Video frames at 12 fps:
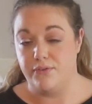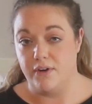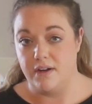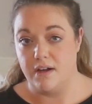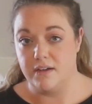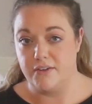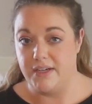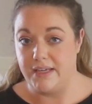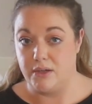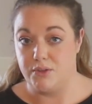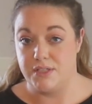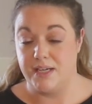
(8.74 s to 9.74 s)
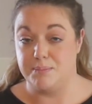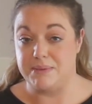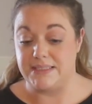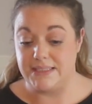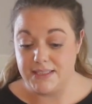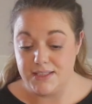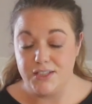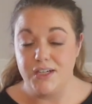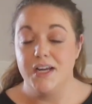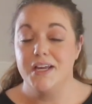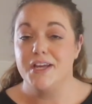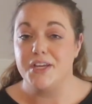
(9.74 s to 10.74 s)
for a concrete countertop
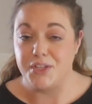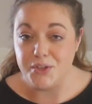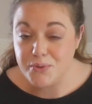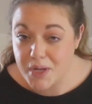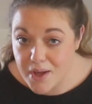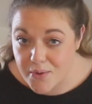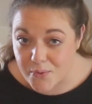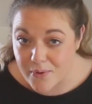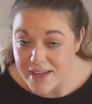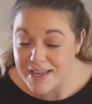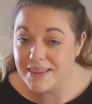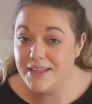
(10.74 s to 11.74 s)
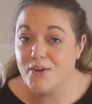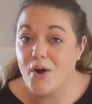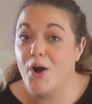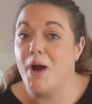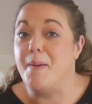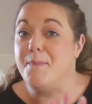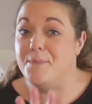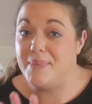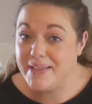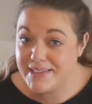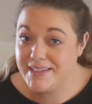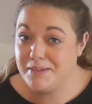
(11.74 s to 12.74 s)
sealer, you know there are a
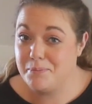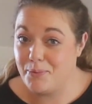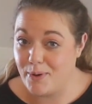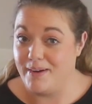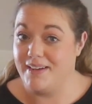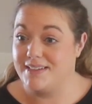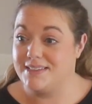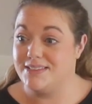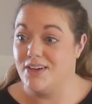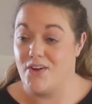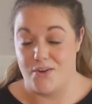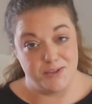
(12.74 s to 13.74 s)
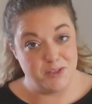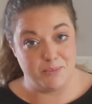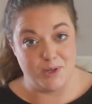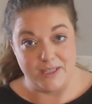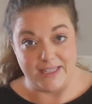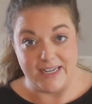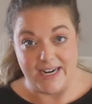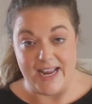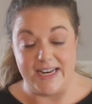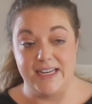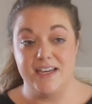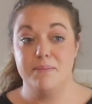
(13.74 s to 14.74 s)
million products on the market
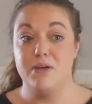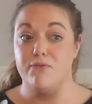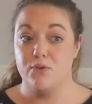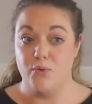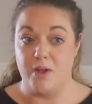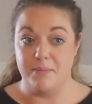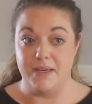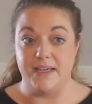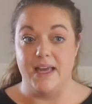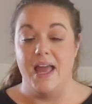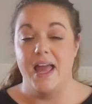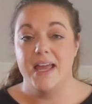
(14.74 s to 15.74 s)
and it can be overwhelming.